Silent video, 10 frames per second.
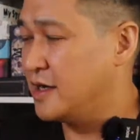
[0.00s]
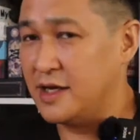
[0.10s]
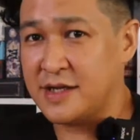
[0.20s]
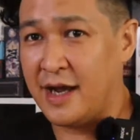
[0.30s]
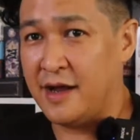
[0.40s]

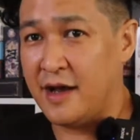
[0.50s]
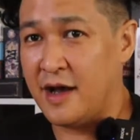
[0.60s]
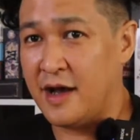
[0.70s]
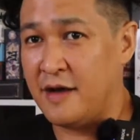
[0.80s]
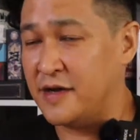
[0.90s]
designed
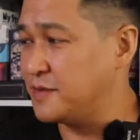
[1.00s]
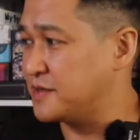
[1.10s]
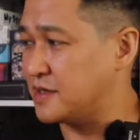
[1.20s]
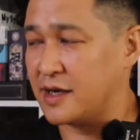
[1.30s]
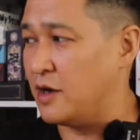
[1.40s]
vegetable
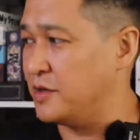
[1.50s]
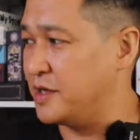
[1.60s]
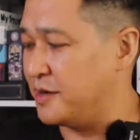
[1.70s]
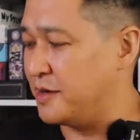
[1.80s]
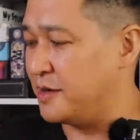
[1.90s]
stock. And not
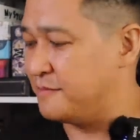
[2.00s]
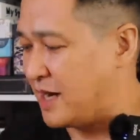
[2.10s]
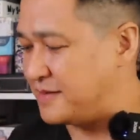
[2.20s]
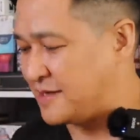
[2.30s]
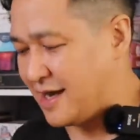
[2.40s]
only did Bob
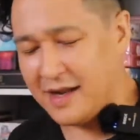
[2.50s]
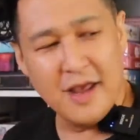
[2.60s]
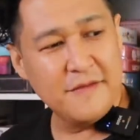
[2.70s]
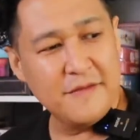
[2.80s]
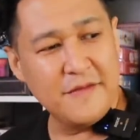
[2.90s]
design
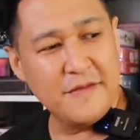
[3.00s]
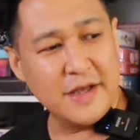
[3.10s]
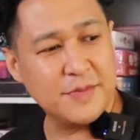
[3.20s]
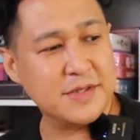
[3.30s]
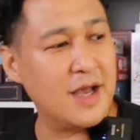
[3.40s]
vegetable
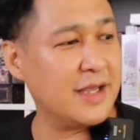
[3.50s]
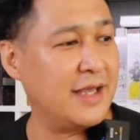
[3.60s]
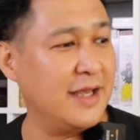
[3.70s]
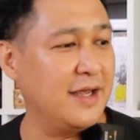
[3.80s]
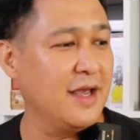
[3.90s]
stock,
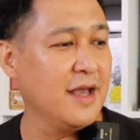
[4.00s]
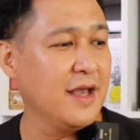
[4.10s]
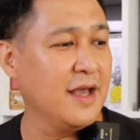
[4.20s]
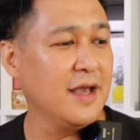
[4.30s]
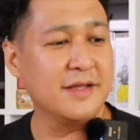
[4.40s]
he
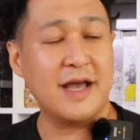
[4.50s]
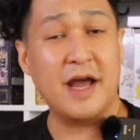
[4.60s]
designed